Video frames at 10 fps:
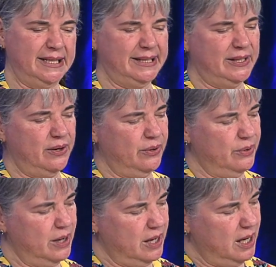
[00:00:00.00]
So
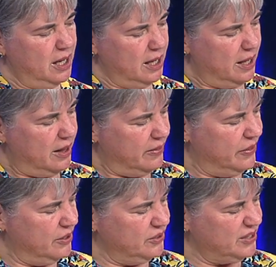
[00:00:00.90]

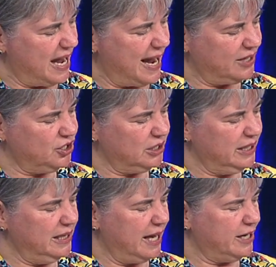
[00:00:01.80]
there's
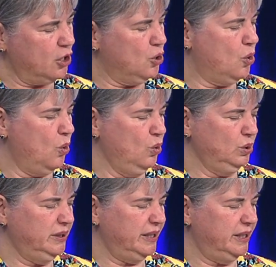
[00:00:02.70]
actually like a
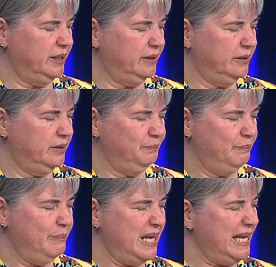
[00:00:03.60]
golden
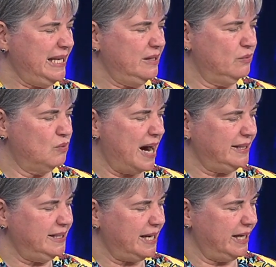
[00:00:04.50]
mean
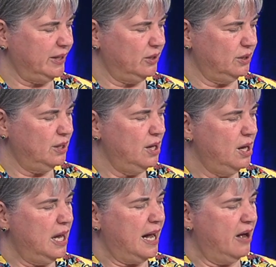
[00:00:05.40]
rectangle
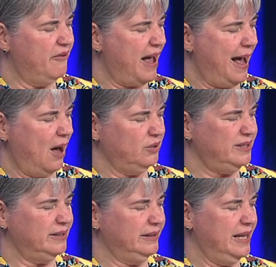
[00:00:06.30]
of how
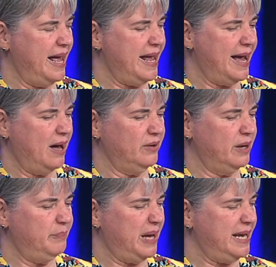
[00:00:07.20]
to lay out
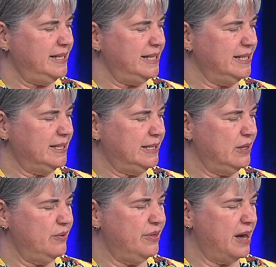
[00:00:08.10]
a painting
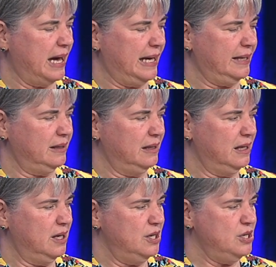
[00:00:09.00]
so that
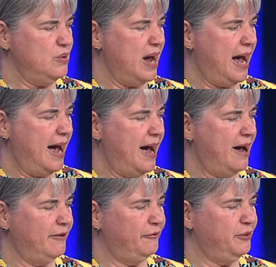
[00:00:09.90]
you
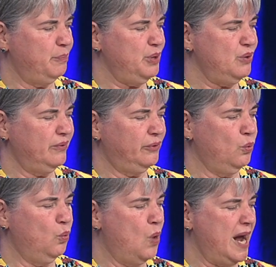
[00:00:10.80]
have the beautiful
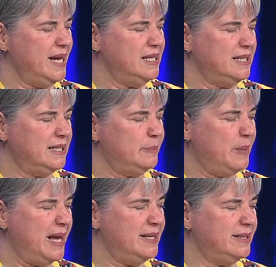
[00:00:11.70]
white
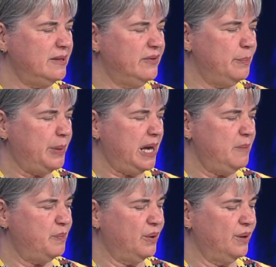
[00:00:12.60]
space of the
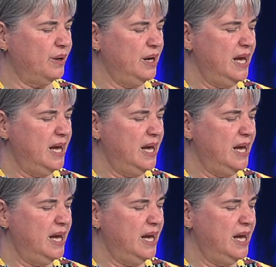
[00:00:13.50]
paper